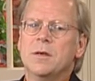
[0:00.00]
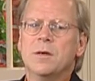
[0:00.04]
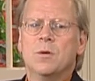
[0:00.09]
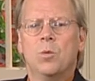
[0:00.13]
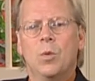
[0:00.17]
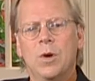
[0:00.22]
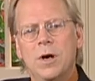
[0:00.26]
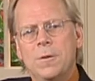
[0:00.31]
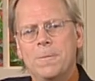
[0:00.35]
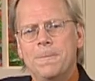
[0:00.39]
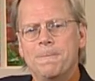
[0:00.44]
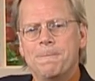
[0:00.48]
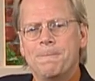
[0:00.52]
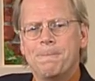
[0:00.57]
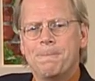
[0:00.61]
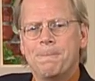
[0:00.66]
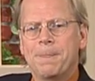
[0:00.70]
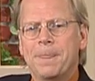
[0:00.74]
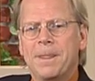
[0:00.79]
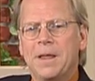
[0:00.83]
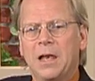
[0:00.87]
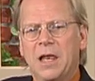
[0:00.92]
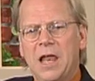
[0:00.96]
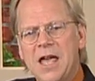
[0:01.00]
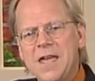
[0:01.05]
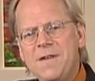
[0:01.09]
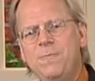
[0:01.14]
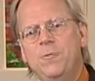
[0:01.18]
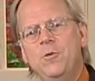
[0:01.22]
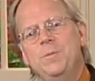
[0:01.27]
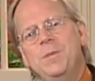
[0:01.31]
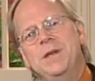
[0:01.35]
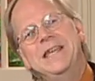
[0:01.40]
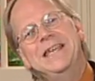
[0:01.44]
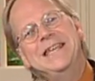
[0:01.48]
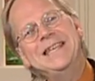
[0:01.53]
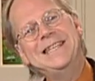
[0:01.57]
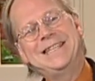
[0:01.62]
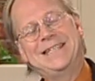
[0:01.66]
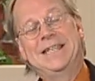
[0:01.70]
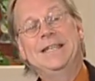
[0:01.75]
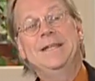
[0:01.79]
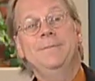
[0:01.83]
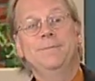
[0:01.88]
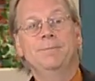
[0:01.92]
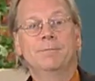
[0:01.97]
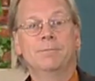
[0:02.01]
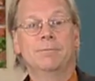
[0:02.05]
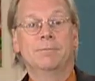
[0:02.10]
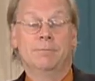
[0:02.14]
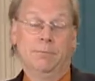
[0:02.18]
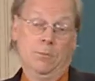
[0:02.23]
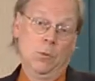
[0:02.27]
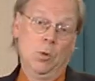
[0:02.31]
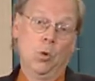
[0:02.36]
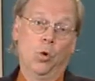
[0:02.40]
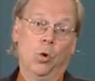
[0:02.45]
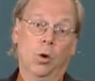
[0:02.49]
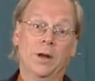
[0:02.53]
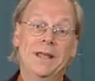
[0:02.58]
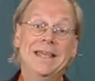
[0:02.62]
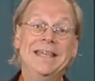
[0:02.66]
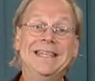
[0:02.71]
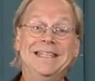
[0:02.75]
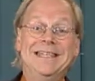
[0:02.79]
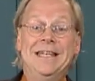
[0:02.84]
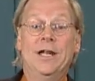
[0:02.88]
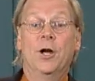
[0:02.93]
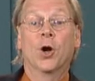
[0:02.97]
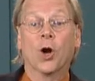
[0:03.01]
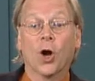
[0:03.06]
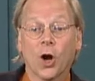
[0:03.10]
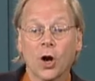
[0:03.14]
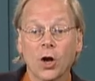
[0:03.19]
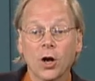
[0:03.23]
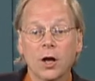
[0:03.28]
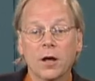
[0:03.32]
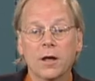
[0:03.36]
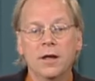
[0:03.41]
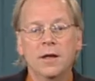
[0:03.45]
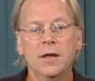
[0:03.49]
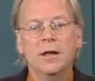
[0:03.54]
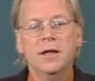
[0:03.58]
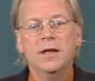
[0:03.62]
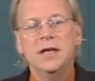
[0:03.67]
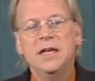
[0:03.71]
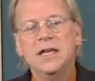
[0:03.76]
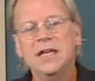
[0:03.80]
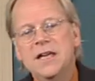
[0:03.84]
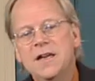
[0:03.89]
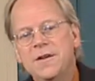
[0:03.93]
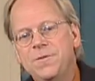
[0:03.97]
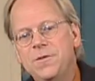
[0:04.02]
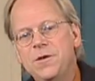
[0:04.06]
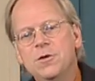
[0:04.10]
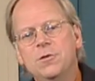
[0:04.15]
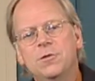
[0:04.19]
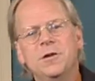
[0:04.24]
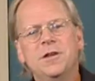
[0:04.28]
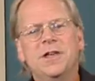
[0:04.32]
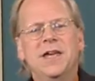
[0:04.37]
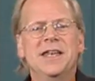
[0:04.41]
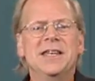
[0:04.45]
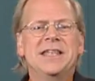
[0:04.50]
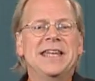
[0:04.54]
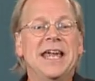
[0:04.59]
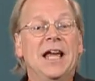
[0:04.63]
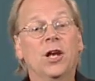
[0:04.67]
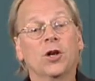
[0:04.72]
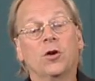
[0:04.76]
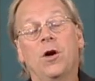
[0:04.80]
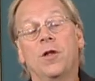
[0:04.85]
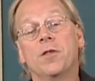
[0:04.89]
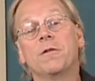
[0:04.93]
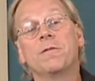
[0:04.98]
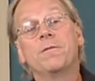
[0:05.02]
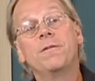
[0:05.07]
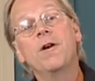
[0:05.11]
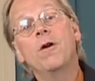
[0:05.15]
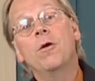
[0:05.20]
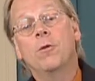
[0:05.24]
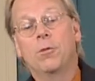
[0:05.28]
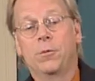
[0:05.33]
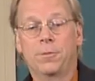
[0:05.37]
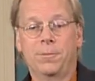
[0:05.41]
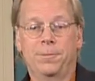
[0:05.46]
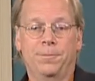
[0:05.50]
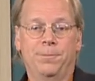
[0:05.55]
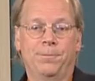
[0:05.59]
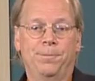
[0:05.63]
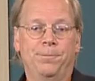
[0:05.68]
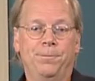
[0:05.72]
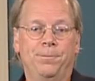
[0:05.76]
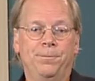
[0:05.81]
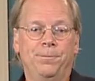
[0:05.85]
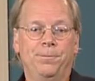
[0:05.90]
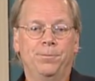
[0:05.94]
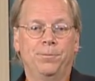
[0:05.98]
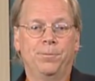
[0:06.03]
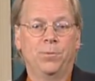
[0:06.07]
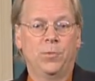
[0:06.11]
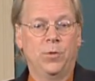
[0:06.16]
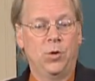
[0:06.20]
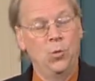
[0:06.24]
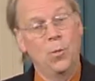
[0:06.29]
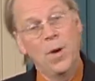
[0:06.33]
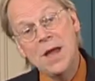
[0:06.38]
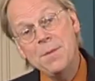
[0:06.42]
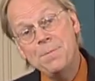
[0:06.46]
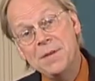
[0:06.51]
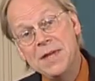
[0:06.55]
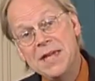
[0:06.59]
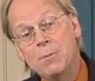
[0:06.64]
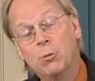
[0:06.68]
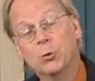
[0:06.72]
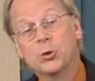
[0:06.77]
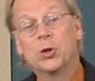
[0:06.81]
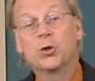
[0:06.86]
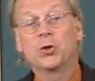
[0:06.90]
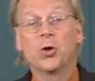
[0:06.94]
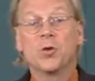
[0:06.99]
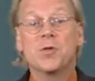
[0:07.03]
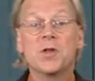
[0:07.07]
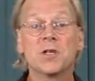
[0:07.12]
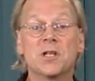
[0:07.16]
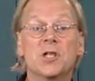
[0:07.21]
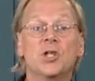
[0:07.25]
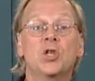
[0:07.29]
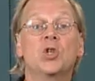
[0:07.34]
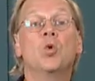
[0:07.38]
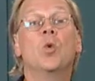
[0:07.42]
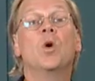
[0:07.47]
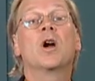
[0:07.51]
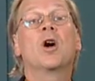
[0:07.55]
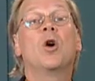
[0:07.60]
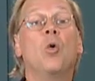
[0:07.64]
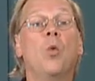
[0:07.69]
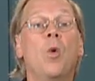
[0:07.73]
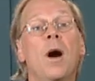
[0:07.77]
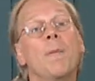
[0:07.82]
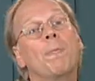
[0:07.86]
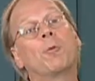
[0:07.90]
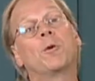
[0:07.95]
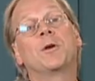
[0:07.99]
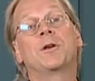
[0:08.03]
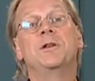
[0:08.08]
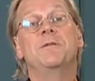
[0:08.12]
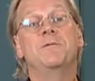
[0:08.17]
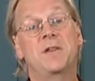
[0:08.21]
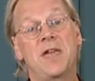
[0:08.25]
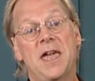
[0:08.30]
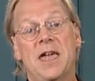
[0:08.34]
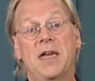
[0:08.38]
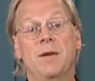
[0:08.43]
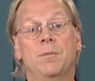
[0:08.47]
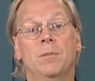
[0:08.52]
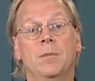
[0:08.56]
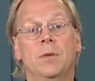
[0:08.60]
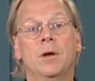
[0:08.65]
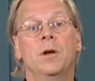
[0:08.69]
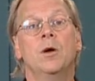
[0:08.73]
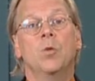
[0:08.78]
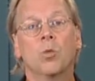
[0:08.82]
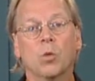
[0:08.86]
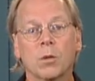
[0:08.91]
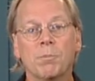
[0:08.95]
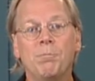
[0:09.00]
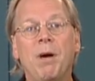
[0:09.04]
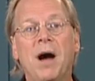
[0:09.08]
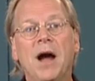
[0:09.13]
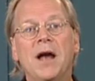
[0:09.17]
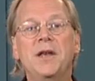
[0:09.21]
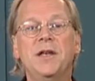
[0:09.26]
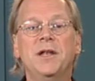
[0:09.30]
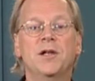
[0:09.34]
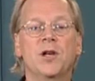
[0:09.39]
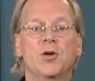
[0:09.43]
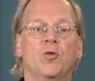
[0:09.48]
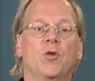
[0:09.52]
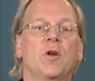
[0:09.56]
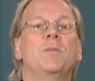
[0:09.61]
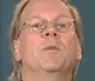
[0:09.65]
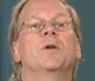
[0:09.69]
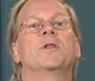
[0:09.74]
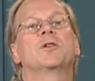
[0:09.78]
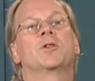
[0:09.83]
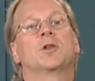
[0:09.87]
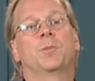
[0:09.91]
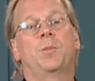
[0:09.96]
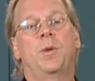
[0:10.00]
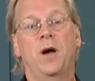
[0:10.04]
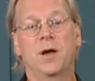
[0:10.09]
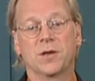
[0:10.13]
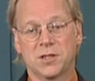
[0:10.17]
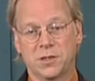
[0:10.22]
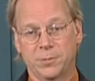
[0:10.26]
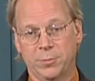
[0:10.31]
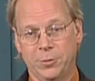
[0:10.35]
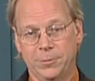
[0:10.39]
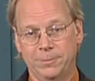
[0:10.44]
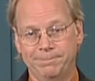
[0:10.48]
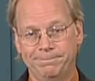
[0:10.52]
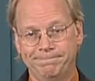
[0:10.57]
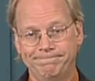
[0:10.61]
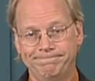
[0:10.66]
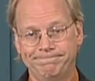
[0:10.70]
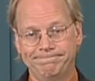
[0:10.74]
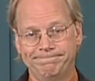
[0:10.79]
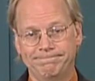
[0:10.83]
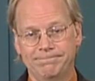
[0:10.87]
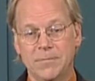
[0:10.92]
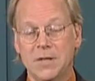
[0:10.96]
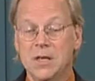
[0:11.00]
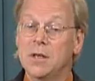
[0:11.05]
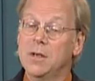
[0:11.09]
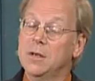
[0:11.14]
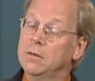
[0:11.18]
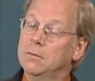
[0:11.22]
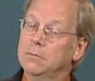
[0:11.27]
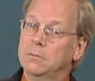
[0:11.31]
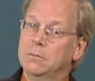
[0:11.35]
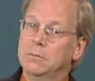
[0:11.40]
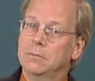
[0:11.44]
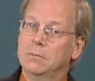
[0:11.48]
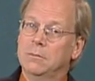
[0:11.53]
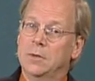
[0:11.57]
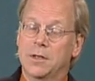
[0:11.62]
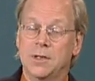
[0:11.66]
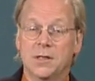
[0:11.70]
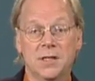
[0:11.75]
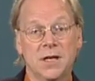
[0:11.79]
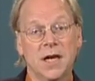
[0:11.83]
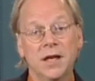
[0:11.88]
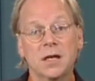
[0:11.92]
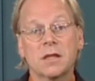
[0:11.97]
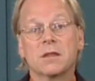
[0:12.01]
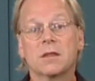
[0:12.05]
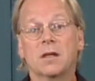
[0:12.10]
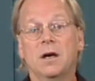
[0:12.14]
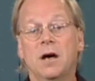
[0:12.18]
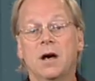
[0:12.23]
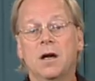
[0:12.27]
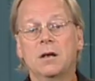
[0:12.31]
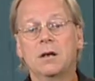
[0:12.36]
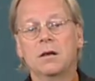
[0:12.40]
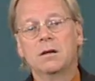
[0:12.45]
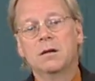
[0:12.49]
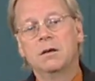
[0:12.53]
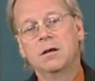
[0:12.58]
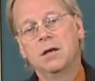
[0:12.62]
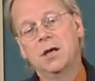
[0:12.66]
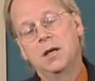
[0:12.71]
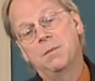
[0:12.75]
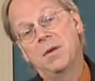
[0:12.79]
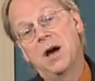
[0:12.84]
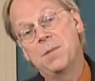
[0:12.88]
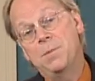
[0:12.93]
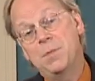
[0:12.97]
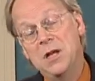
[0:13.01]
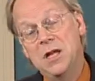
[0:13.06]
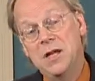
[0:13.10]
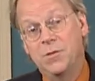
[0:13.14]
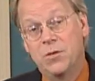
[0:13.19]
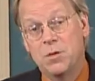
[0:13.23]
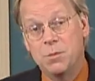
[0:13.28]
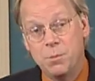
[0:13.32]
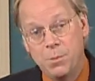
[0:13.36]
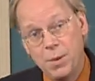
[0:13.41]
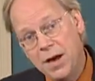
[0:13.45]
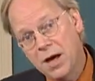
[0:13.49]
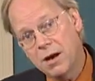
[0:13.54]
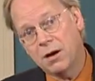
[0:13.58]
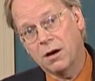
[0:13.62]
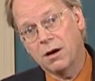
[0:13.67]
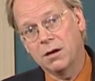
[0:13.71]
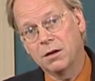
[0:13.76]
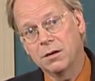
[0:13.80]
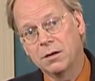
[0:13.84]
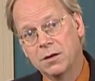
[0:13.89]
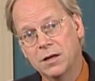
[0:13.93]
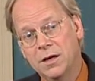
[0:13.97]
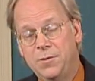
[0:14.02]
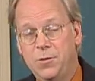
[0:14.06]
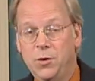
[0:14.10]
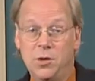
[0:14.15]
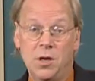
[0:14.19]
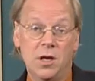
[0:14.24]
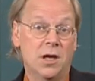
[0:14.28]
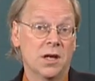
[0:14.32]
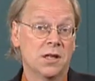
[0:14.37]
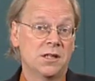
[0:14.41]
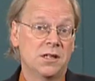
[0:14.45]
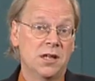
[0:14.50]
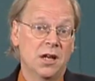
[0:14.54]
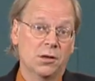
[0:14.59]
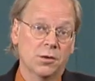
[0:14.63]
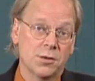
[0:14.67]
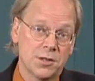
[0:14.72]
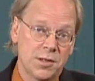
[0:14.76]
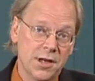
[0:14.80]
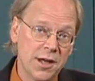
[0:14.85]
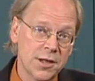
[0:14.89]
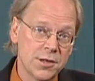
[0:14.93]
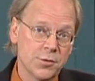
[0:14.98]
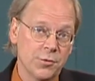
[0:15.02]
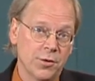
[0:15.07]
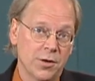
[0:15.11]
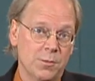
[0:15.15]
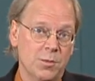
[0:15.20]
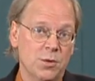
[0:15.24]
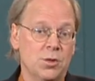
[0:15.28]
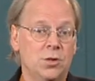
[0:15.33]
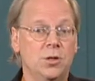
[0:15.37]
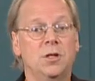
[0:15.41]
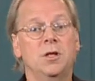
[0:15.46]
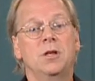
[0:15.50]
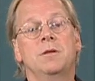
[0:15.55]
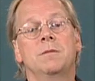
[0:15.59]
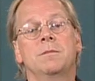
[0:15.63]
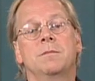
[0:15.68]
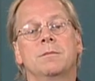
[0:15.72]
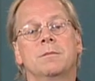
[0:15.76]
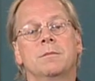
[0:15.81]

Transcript: Well, life would be easy, or easier, if you could get Taylor on the phone. You might be able to turn this into a cooperative game where binding agreements are possible. On second thought, it might be even better if you can get Taylor's answering machine.